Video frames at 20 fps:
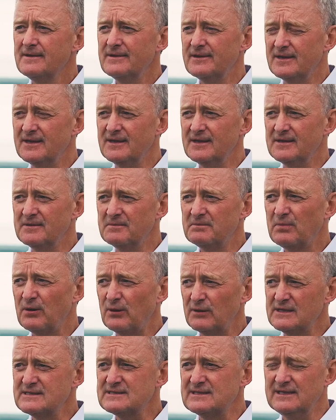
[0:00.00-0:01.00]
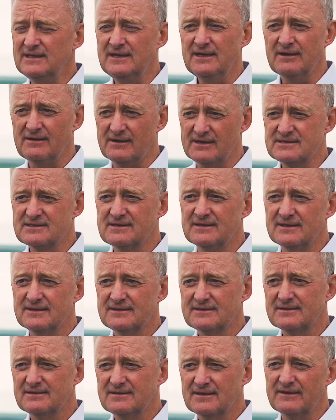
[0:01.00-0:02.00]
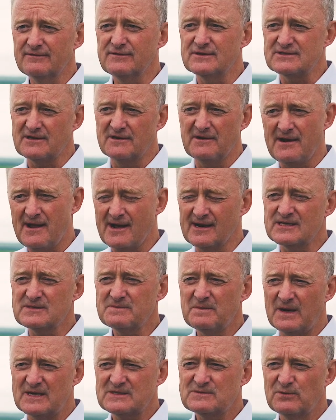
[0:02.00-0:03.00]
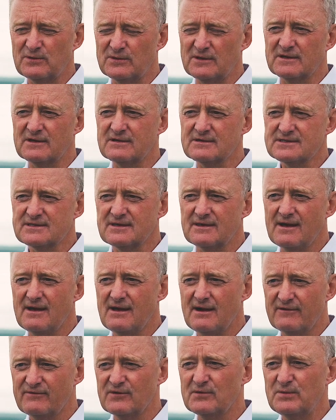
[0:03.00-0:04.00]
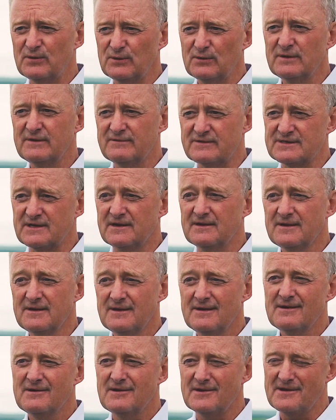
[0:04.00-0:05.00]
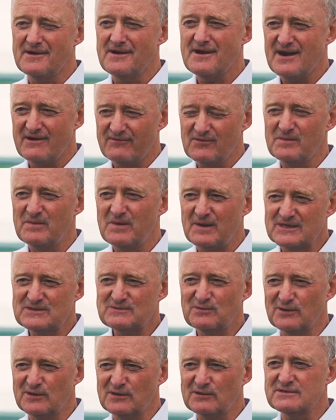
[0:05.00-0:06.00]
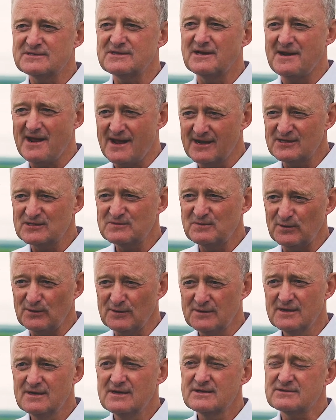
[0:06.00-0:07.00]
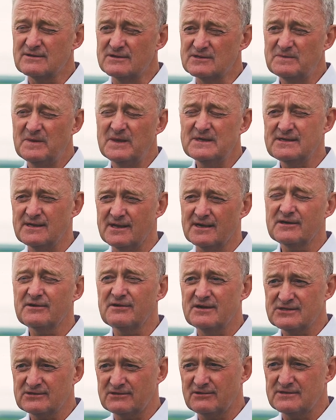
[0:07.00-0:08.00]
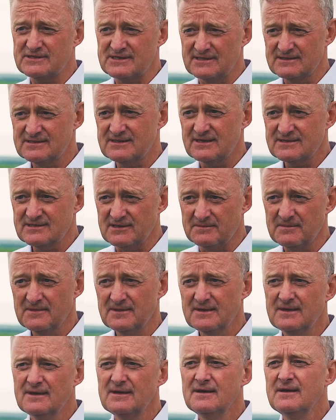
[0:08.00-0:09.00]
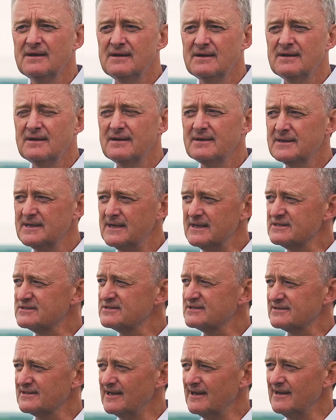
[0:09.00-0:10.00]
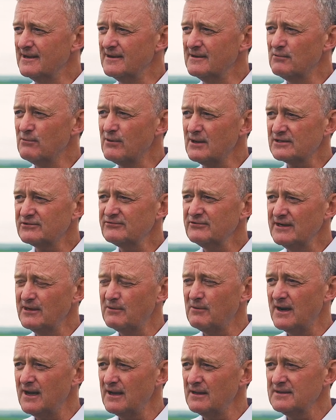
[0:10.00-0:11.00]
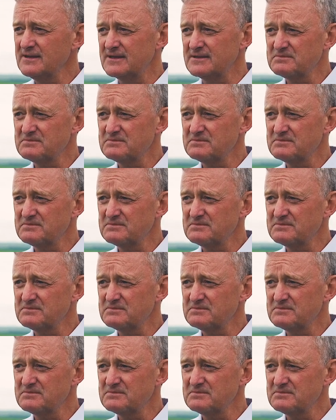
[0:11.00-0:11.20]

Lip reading: The policy here is that if it's on an Angus passport it goes to a Hereford bull, if it's on a Hereford passport it goes to an Angus bull. So it's basically a crisscrossing system. It's worked really well.